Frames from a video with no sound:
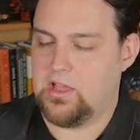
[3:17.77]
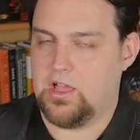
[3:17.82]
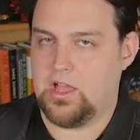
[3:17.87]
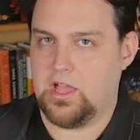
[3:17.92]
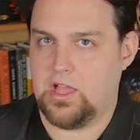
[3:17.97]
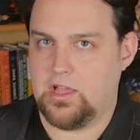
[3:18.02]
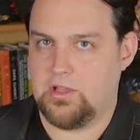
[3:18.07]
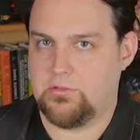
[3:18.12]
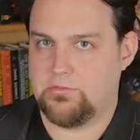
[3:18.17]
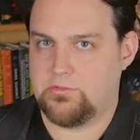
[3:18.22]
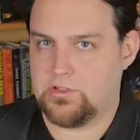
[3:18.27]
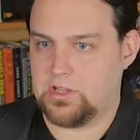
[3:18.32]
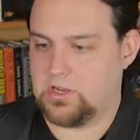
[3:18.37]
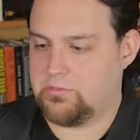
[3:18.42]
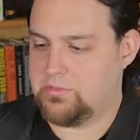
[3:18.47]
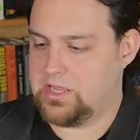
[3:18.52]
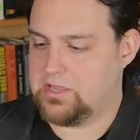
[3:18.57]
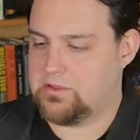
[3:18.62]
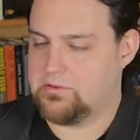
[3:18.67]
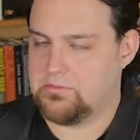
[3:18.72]
Uh, it's going
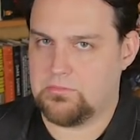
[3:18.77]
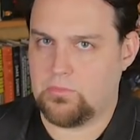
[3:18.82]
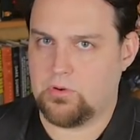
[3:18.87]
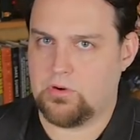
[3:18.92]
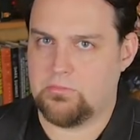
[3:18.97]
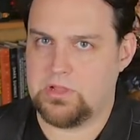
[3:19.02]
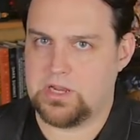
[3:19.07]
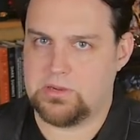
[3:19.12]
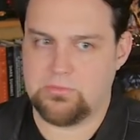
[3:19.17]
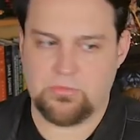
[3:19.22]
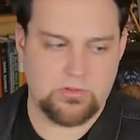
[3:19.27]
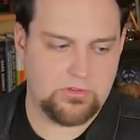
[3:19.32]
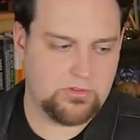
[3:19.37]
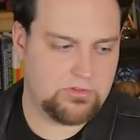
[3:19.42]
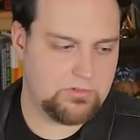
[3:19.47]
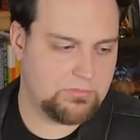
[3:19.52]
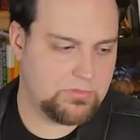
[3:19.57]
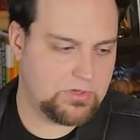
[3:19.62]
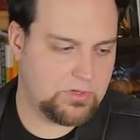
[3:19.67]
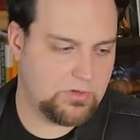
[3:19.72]
to be more minimal and
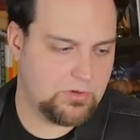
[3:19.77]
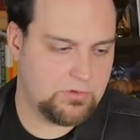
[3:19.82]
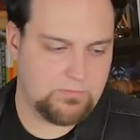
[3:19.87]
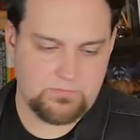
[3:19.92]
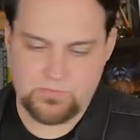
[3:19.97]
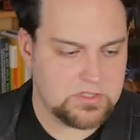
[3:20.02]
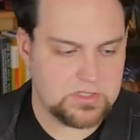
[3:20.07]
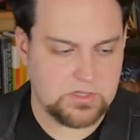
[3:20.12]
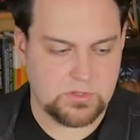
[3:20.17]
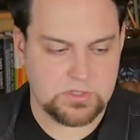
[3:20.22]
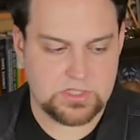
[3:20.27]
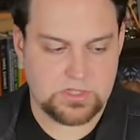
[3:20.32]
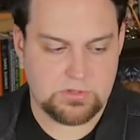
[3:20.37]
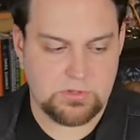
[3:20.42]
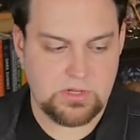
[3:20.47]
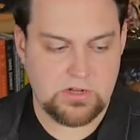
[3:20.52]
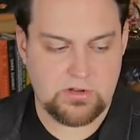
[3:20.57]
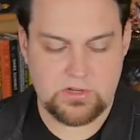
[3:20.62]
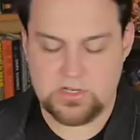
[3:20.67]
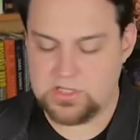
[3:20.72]
subdued. So it's
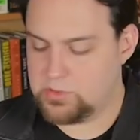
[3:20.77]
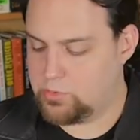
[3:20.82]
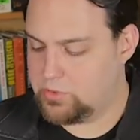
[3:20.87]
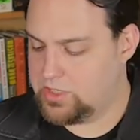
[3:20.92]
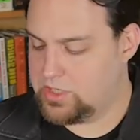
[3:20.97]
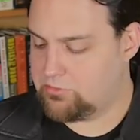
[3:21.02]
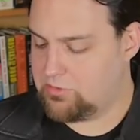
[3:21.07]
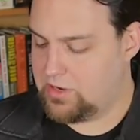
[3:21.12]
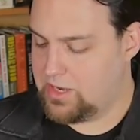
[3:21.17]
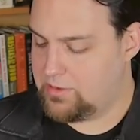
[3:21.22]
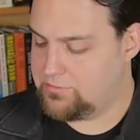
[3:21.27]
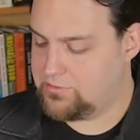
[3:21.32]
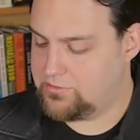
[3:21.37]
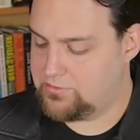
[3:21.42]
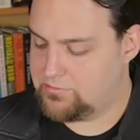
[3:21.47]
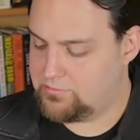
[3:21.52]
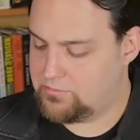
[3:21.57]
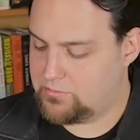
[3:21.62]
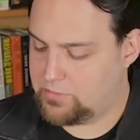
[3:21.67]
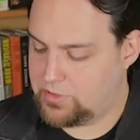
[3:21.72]
320
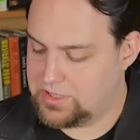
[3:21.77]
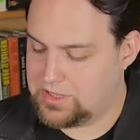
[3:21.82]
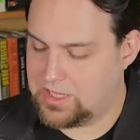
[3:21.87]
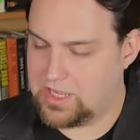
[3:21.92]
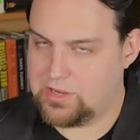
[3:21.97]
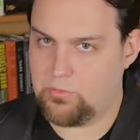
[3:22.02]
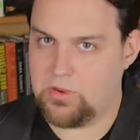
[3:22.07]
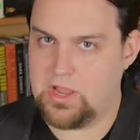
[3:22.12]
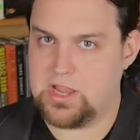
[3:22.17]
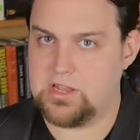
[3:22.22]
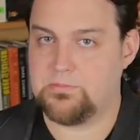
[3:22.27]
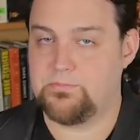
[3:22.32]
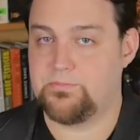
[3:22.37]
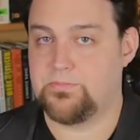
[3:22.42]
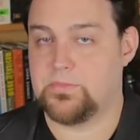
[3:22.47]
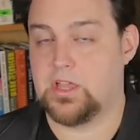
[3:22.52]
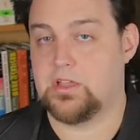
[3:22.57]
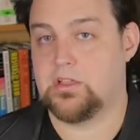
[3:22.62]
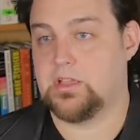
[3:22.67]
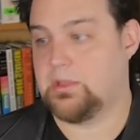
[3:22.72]
grams, pretty lightweight.
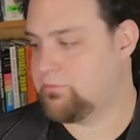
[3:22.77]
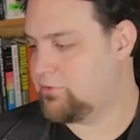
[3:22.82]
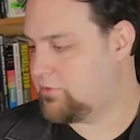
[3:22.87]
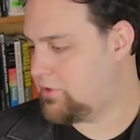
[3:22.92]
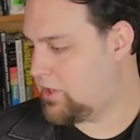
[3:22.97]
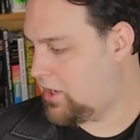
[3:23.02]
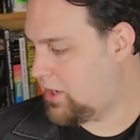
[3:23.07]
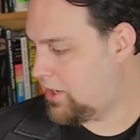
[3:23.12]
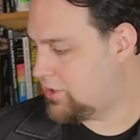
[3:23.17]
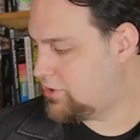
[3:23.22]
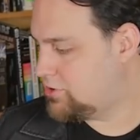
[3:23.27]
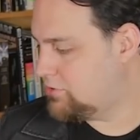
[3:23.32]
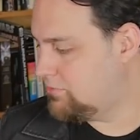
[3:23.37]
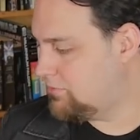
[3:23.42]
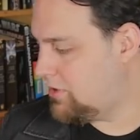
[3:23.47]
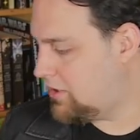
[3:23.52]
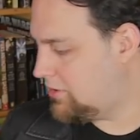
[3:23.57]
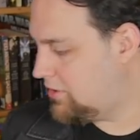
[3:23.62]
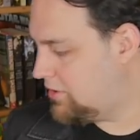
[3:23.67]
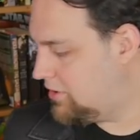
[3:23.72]
Uh, it comes with a hot shoe
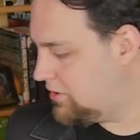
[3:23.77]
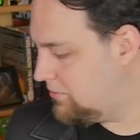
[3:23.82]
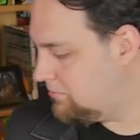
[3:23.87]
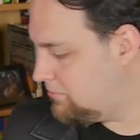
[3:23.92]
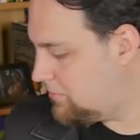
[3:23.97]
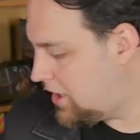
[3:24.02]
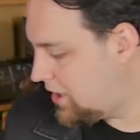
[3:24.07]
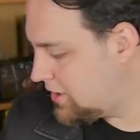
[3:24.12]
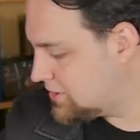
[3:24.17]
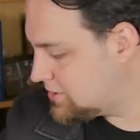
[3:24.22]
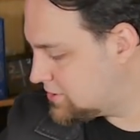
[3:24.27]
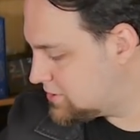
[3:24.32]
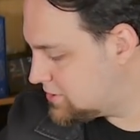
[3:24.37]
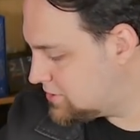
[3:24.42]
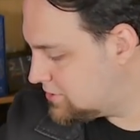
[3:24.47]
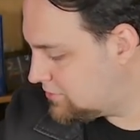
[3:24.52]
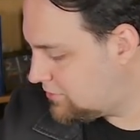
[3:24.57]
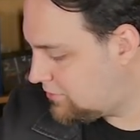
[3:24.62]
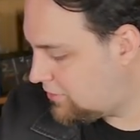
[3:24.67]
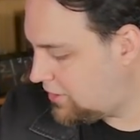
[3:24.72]
mount in the
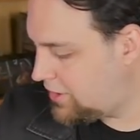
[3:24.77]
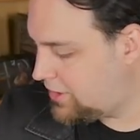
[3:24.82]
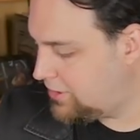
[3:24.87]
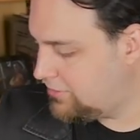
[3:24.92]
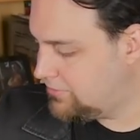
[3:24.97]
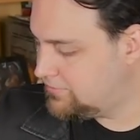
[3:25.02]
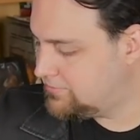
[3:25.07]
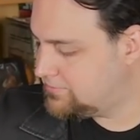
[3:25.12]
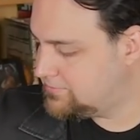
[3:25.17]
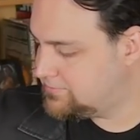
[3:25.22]
box right here